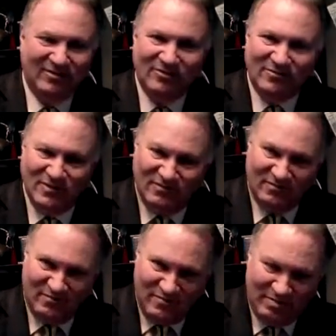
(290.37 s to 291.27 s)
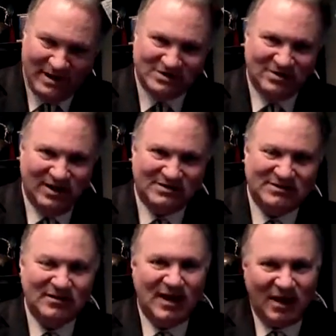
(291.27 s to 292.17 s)
Now, picture
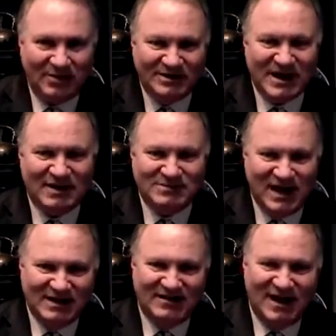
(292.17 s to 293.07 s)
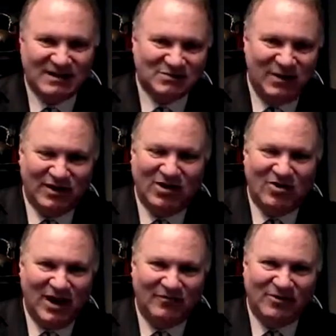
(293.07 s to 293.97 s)
this. How many times in the last week
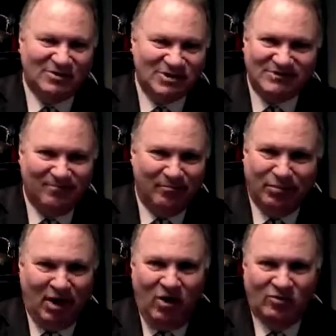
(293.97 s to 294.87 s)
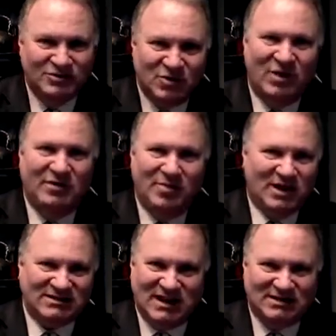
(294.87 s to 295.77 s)
alone have you just blown 20
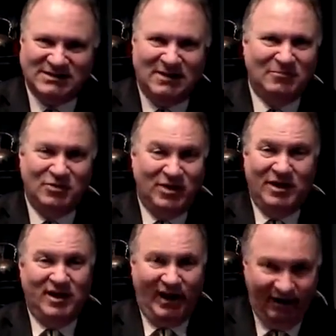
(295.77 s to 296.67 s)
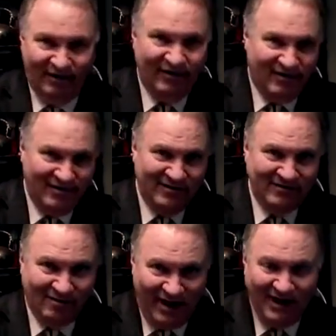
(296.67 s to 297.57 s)
bucks on something you didn't need?
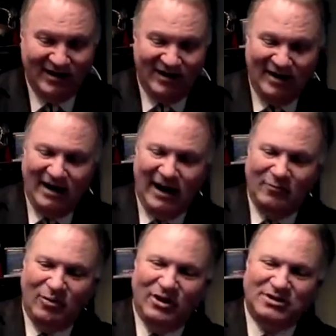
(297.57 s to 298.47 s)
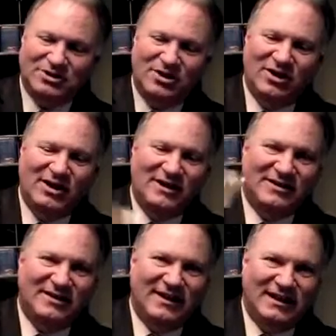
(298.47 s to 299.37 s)
Right? And we're going to turn it
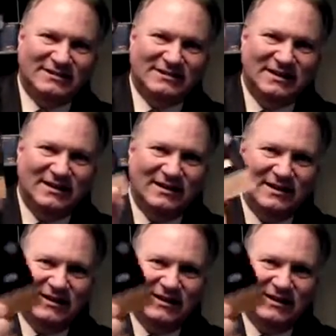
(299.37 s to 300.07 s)
into this.